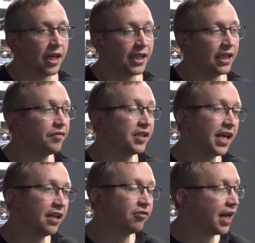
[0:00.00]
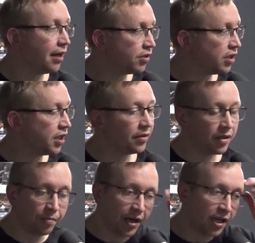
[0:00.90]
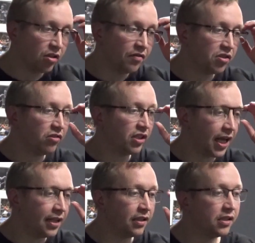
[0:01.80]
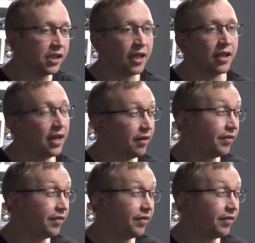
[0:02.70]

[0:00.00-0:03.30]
And he even turned around to the press officer at the end and said,